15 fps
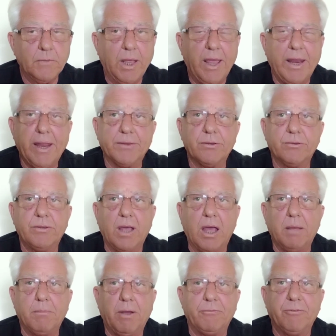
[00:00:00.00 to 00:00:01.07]
at the
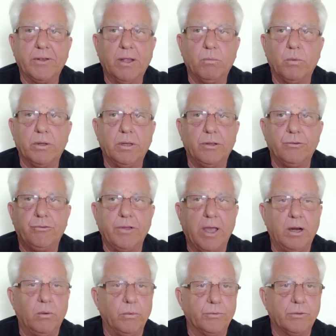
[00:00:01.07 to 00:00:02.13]
time, I forget what his
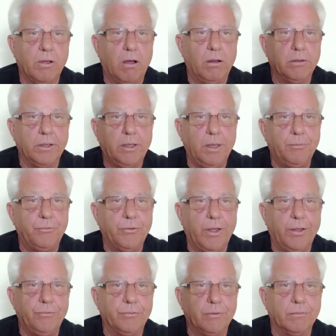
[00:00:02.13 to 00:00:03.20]
channel was called. He keeps
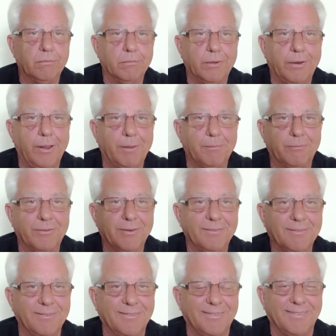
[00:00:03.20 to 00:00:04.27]
changing the name of it.
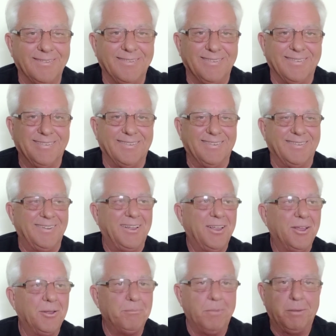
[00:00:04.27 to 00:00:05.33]

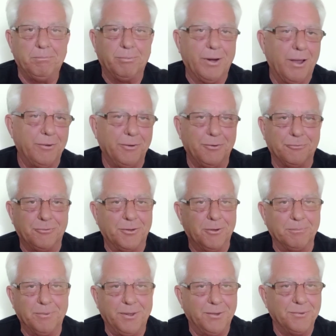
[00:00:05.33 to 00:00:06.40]
Bud Brown in the
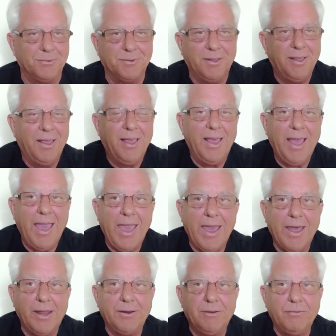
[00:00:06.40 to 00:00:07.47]
Philippines.
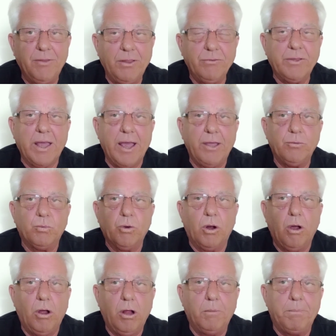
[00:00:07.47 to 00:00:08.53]
And these guys were
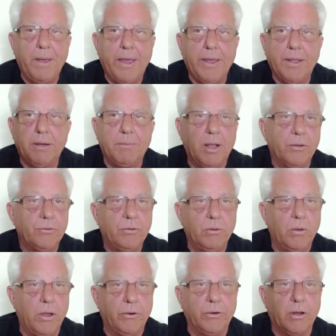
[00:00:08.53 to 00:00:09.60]
all paying about
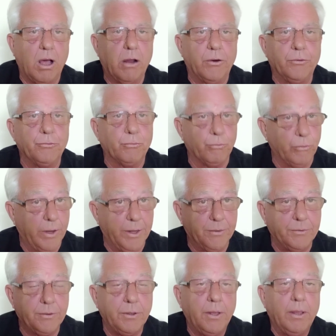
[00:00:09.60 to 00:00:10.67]
$200 rent.